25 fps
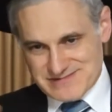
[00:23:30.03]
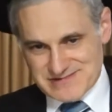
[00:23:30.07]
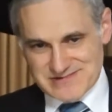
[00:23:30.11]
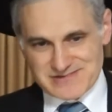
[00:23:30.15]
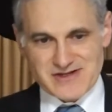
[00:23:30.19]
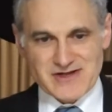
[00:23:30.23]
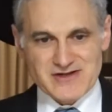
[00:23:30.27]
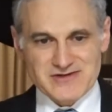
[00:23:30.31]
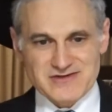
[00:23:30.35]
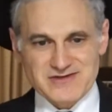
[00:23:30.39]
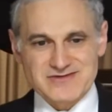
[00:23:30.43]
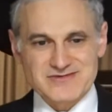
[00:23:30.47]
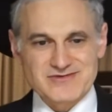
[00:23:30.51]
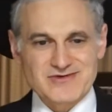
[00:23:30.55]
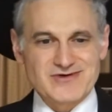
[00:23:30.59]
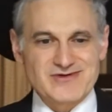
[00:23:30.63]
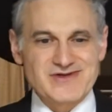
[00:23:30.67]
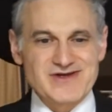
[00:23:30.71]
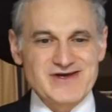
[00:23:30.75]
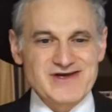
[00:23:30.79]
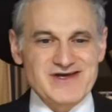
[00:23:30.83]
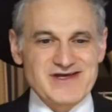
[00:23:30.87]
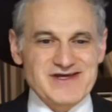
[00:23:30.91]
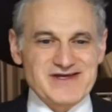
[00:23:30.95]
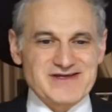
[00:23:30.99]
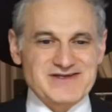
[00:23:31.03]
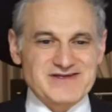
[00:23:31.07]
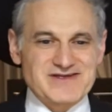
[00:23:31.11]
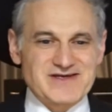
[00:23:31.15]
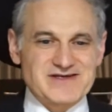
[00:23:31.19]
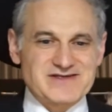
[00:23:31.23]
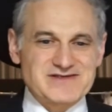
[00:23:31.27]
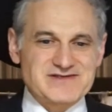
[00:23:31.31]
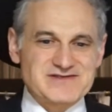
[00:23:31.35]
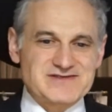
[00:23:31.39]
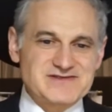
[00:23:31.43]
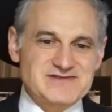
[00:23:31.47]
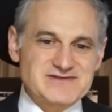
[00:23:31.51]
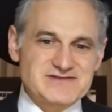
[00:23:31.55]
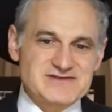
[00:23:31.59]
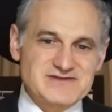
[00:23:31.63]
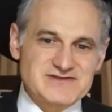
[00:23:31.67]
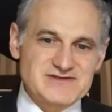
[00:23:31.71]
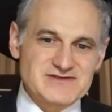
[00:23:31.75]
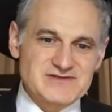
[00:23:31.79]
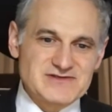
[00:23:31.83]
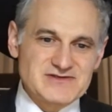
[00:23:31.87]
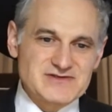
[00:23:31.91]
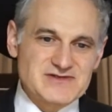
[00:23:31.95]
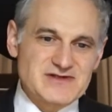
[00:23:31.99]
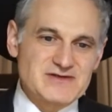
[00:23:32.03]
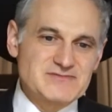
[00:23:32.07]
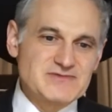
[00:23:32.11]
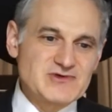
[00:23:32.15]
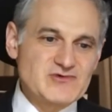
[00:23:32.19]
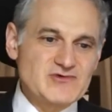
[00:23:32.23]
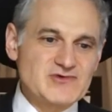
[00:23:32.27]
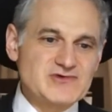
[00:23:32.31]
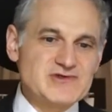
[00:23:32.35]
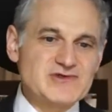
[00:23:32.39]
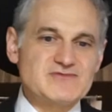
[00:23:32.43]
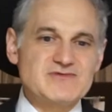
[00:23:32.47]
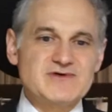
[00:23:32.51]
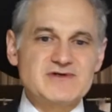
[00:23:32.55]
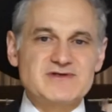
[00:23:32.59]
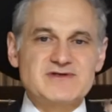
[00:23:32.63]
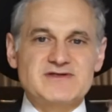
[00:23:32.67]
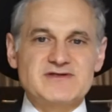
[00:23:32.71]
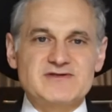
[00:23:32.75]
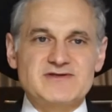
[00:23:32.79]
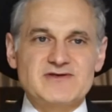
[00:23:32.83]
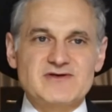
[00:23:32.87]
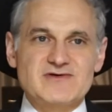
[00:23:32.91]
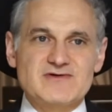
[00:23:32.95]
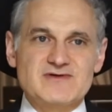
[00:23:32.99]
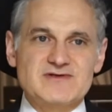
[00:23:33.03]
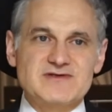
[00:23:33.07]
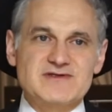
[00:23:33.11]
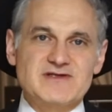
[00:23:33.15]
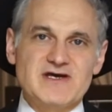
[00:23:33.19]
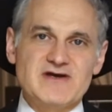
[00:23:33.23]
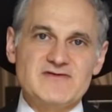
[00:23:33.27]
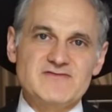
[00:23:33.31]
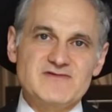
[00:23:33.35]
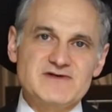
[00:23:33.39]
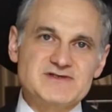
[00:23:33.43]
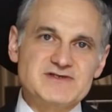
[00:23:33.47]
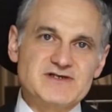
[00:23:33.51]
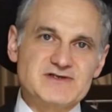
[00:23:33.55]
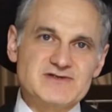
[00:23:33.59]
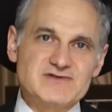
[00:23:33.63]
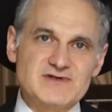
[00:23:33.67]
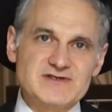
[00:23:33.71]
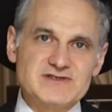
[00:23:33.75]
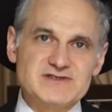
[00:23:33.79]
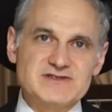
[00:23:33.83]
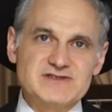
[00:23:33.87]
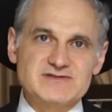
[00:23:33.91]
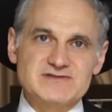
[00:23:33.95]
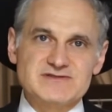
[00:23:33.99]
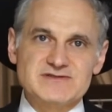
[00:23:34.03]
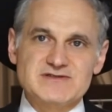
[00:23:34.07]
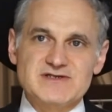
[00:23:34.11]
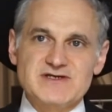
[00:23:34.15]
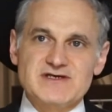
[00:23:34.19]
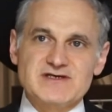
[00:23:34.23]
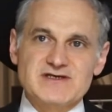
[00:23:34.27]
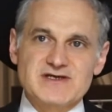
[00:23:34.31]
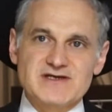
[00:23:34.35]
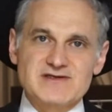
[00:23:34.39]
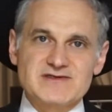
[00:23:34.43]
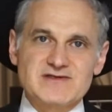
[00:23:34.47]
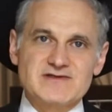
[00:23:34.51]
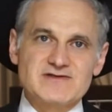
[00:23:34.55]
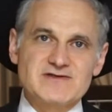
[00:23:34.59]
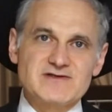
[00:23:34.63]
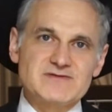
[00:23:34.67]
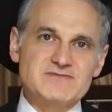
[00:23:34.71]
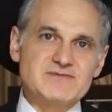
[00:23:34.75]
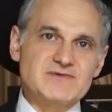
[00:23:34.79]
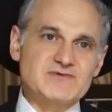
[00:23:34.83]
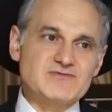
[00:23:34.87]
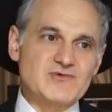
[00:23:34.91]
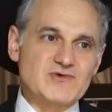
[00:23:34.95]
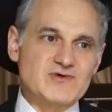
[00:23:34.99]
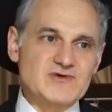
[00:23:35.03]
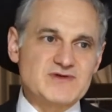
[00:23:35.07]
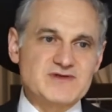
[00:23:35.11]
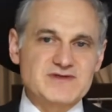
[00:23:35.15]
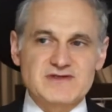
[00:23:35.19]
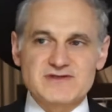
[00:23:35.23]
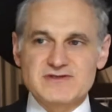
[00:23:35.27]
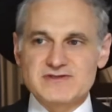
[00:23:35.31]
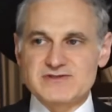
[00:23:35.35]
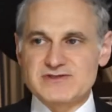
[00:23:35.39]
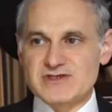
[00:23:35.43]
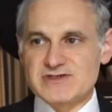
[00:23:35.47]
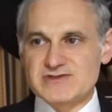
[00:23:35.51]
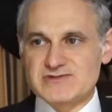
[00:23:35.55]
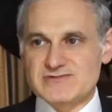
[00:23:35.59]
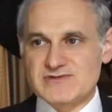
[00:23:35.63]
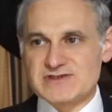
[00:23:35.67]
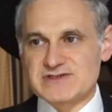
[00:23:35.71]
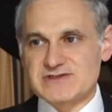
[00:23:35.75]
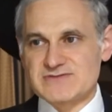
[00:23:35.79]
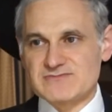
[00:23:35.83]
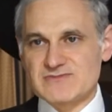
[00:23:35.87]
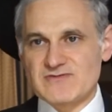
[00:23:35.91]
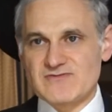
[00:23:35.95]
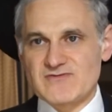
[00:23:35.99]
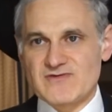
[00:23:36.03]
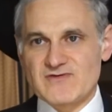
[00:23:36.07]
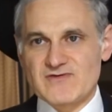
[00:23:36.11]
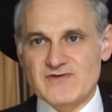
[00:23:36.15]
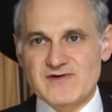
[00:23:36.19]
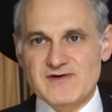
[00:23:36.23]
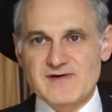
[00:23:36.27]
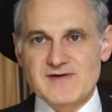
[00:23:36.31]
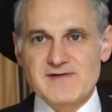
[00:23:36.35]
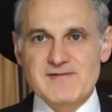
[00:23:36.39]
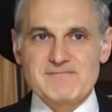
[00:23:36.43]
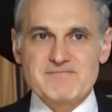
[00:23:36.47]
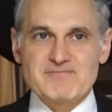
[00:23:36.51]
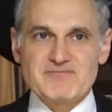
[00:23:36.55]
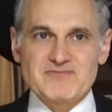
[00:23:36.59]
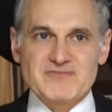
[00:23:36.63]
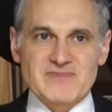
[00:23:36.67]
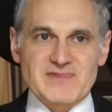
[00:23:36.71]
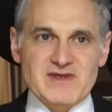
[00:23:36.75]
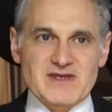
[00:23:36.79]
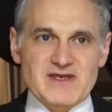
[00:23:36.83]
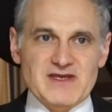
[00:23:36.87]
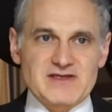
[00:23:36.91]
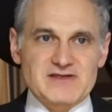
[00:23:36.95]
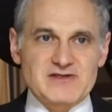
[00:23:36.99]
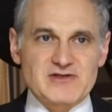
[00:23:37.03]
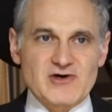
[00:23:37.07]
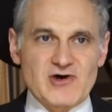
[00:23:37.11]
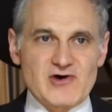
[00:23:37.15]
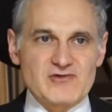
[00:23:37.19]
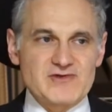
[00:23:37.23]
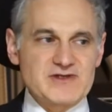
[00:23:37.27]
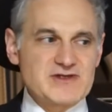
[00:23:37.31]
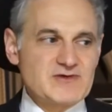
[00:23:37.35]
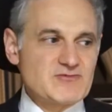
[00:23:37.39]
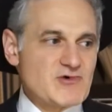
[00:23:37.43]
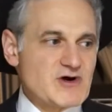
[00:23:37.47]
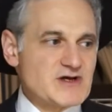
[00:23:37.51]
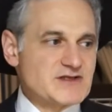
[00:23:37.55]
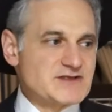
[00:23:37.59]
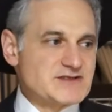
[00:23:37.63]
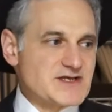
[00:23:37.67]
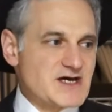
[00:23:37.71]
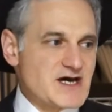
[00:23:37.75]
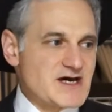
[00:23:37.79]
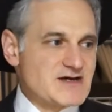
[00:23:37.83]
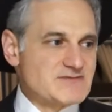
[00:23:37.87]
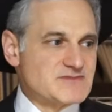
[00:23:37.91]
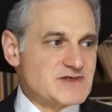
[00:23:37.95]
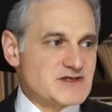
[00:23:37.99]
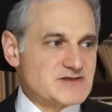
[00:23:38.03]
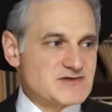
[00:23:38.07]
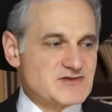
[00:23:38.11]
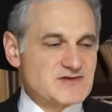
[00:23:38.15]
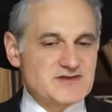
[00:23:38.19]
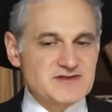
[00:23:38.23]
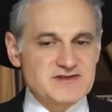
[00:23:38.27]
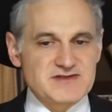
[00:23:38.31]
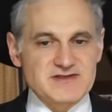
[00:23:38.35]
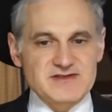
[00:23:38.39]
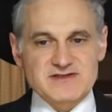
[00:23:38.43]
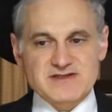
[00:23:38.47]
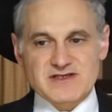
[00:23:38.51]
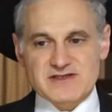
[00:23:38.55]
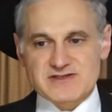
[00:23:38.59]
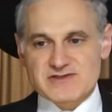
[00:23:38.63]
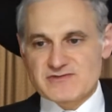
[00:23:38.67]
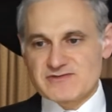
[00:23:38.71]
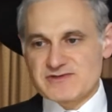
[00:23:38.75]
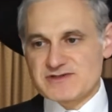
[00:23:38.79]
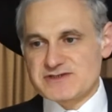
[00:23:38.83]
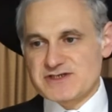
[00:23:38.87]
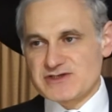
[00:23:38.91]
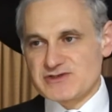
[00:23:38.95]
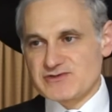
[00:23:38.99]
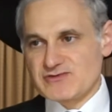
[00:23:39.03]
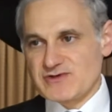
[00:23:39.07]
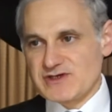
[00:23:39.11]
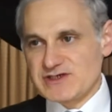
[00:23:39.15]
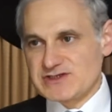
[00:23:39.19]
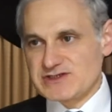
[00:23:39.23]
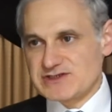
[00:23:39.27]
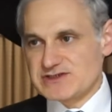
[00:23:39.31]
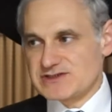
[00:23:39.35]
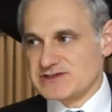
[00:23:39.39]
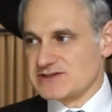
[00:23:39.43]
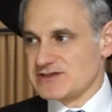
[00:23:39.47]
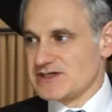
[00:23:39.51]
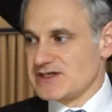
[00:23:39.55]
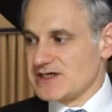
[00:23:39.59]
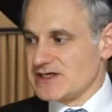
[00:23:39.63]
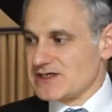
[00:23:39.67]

Klal Yisrael that's something called Yeridas Hadoros. Every generation gets a little bit worse than the generation before. The only one time that you see that there was a generation